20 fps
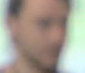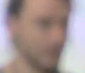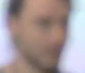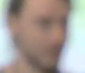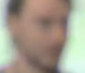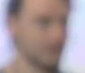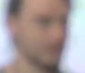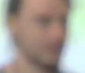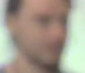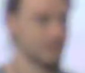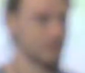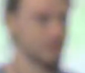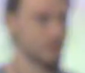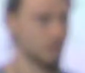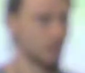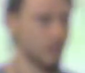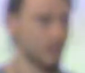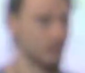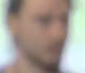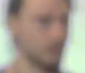and this is
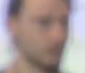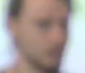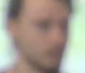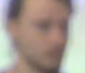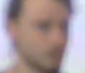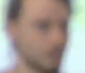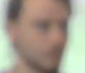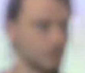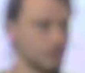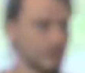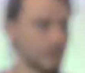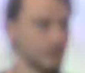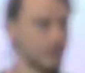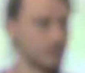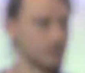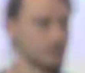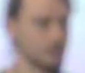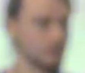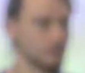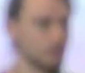quite useful
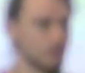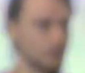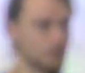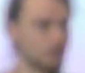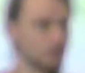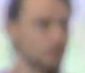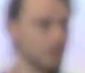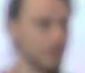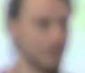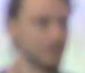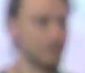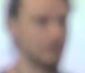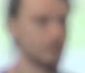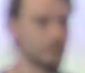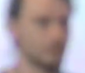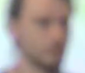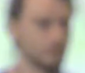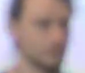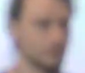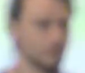because you don't want
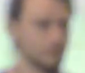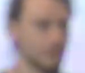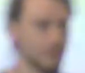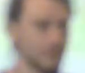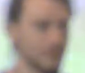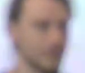to